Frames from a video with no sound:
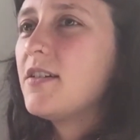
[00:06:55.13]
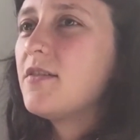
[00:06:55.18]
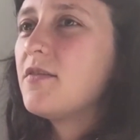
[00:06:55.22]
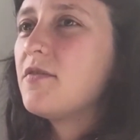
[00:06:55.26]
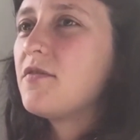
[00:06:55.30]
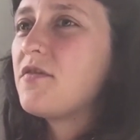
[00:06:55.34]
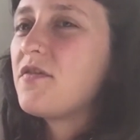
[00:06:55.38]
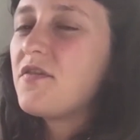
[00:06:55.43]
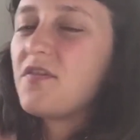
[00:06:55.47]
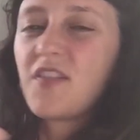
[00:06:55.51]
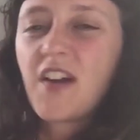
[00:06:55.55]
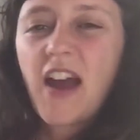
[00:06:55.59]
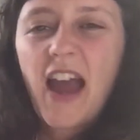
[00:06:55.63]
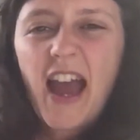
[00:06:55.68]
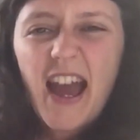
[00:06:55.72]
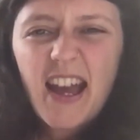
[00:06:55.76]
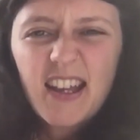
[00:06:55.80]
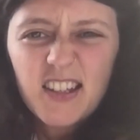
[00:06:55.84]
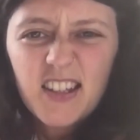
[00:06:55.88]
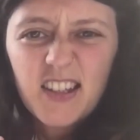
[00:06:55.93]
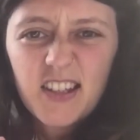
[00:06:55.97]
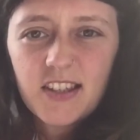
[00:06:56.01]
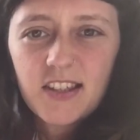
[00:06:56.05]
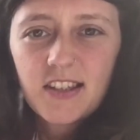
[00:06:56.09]

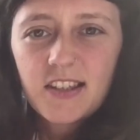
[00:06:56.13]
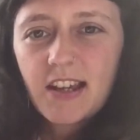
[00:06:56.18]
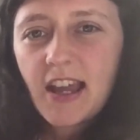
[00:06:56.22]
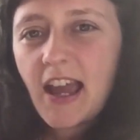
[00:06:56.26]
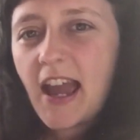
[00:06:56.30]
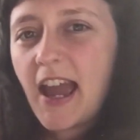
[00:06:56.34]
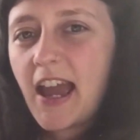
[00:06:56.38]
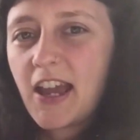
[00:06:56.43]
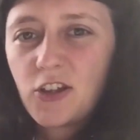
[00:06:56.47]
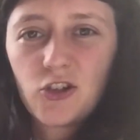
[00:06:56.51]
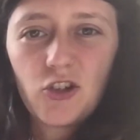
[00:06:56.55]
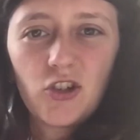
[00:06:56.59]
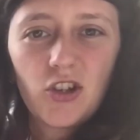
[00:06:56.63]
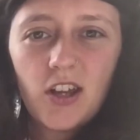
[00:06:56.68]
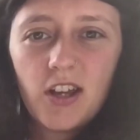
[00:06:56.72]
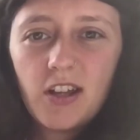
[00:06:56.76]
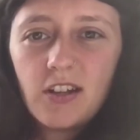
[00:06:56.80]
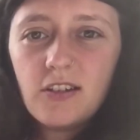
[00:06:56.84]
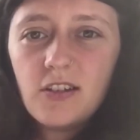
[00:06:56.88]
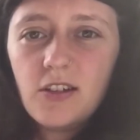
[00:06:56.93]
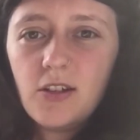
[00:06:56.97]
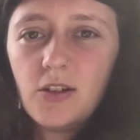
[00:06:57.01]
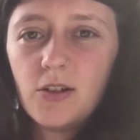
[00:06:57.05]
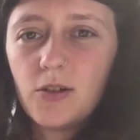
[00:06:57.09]
fast
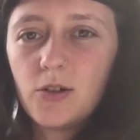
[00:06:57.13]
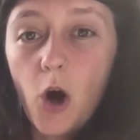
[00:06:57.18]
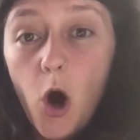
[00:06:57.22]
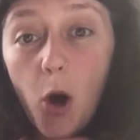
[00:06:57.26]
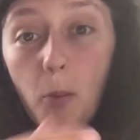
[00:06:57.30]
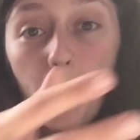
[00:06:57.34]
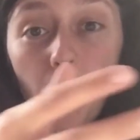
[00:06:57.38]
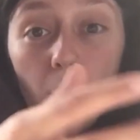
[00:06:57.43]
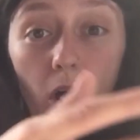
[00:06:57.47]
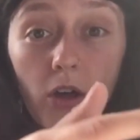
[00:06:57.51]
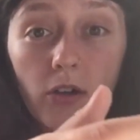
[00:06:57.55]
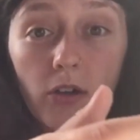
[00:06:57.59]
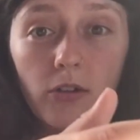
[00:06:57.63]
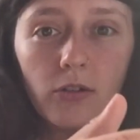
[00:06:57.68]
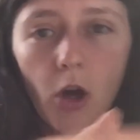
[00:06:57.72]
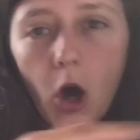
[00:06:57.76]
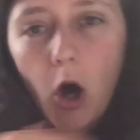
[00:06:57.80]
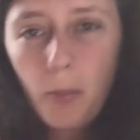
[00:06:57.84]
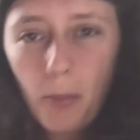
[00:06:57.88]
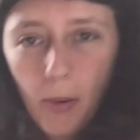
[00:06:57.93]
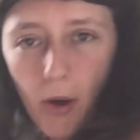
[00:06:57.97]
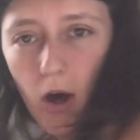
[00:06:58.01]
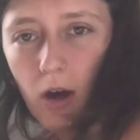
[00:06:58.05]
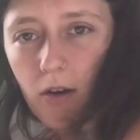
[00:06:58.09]
action, you know, hop on,
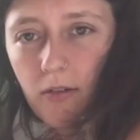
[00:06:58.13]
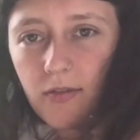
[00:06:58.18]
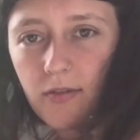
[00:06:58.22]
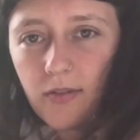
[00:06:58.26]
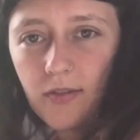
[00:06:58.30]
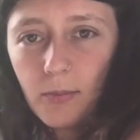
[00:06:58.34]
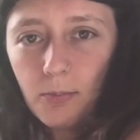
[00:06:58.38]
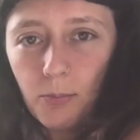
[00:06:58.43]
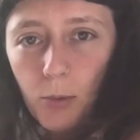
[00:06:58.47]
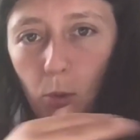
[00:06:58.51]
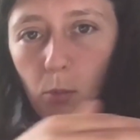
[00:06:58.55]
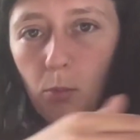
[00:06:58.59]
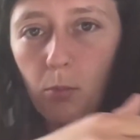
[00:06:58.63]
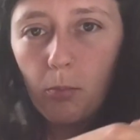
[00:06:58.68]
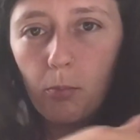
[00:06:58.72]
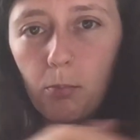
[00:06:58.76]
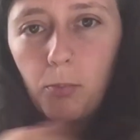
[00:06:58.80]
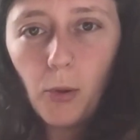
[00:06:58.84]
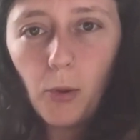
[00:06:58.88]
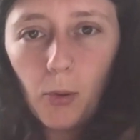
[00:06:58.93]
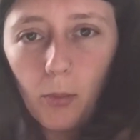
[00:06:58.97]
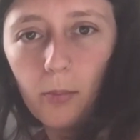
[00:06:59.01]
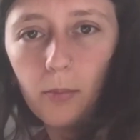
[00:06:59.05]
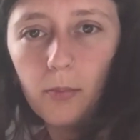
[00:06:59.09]
hop off, boom,
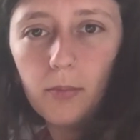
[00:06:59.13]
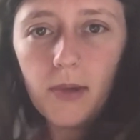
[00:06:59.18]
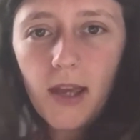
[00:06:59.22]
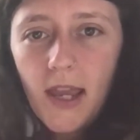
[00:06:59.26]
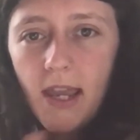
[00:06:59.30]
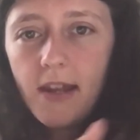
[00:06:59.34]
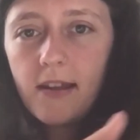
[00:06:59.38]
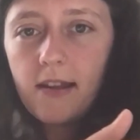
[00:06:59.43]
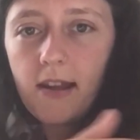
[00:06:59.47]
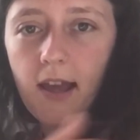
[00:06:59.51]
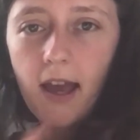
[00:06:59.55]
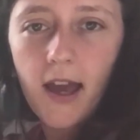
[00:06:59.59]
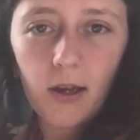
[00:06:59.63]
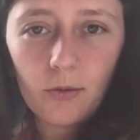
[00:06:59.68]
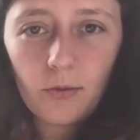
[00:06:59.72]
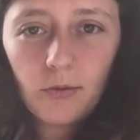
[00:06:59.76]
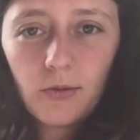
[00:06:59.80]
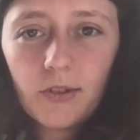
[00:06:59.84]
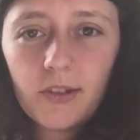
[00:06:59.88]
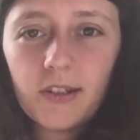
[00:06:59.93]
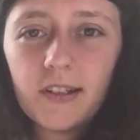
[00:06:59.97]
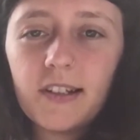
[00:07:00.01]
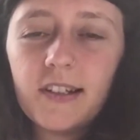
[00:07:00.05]
boom, in, out.